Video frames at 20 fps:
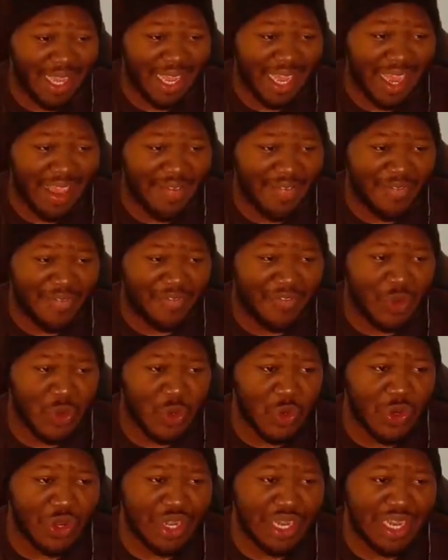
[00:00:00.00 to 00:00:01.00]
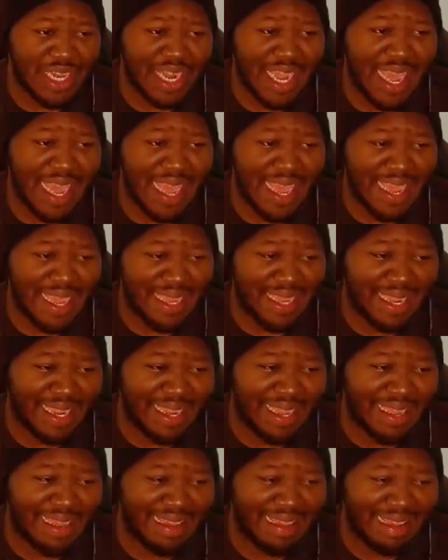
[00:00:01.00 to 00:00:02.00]
I got four
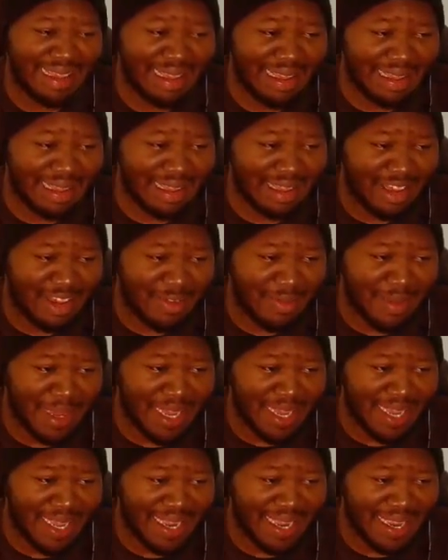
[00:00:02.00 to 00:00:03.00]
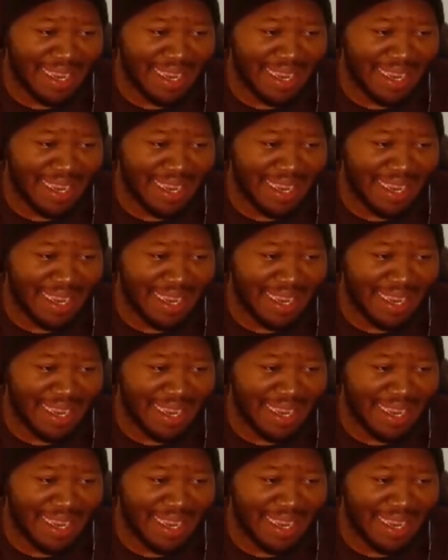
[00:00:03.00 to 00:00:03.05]
dying. Oh my